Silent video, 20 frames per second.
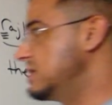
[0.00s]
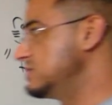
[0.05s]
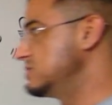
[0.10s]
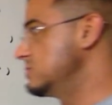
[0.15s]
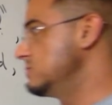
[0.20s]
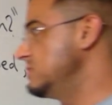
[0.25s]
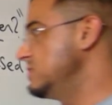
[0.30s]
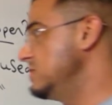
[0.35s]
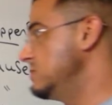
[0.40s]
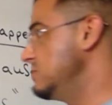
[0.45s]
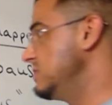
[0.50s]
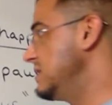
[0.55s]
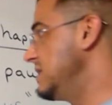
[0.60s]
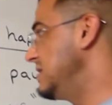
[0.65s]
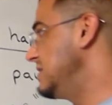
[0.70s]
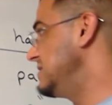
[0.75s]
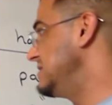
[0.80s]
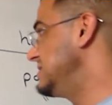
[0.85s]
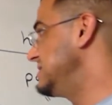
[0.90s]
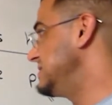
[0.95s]
so we know
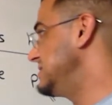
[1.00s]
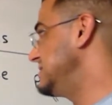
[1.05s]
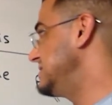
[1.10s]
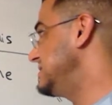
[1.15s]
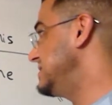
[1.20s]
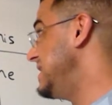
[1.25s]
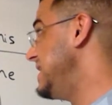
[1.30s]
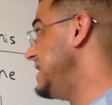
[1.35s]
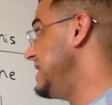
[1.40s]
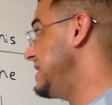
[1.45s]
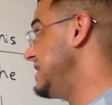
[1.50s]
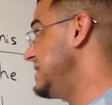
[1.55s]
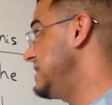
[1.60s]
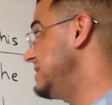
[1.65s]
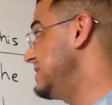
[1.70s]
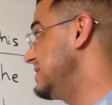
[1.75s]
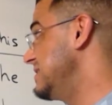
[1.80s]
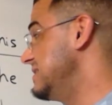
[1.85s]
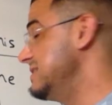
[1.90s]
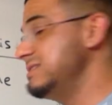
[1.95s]
Leanna's
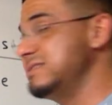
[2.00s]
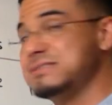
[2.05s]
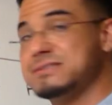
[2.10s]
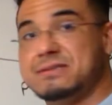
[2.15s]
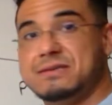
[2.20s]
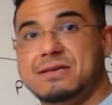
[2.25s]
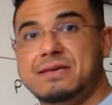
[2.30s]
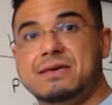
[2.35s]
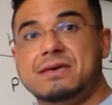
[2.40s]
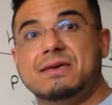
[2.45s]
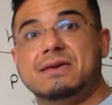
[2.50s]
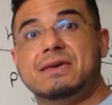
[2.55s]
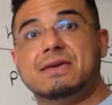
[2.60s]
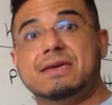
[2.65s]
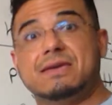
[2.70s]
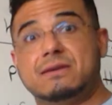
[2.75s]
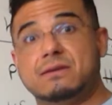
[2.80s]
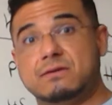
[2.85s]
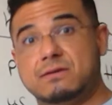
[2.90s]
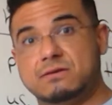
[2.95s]
saying this
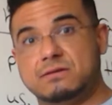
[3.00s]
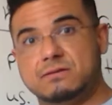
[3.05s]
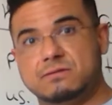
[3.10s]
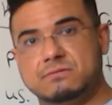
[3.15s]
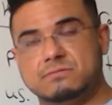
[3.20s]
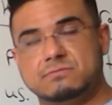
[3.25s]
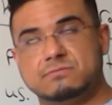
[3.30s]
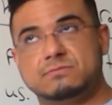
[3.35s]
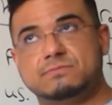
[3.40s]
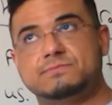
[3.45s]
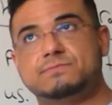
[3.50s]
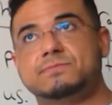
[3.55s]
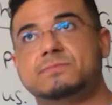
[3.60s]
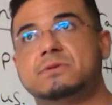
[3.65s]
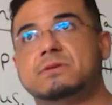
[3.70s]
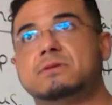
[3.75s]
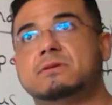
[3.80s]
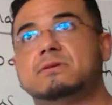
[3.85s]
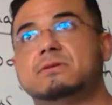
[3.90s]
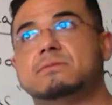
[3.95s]
in
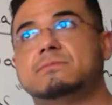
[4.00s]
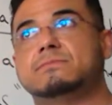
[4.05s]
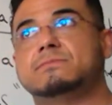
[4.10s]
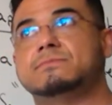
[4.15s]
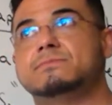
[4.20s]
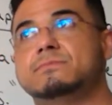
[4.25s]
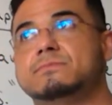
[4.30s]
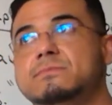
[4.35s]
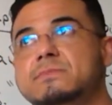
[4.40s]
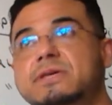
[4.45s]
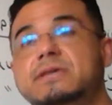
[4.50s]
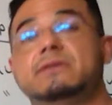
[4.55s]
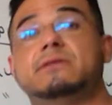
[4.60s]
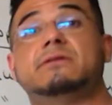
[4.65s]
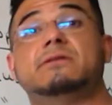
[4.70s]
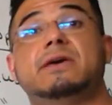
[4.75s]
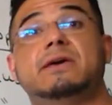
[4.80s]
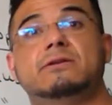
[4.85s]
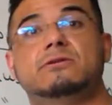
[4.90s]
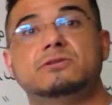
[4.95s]
an
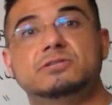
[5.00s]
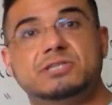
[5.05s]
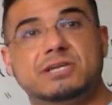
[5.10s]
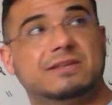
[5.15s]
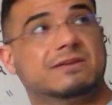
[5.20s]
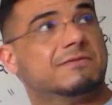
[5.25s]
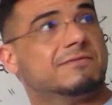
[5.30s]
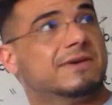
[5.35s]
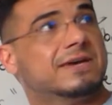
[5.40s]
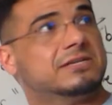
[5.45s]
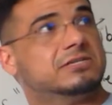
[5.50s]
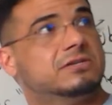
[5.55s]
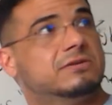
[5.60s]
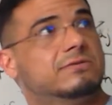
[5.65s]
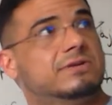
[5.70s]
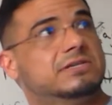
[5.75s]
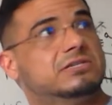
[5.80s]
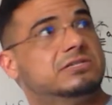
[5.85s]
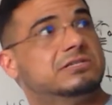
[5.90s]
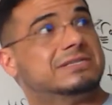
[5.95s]
energetic fashion,
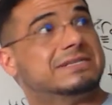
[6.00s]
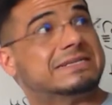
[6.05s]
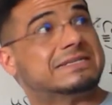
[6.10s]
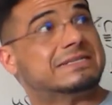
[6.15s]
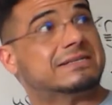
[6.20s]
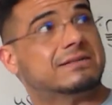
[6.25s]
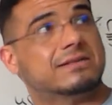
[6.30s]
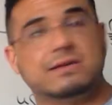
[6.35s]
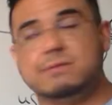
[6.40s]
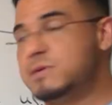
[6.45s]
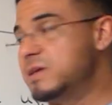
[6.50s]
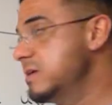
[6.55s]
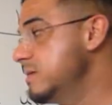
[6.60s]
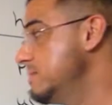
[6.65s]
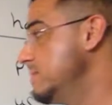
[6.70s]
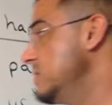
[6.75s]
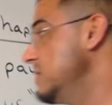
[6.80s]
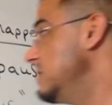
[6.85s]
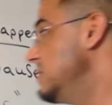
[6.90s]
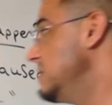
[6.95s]
right? She's exclaiming it.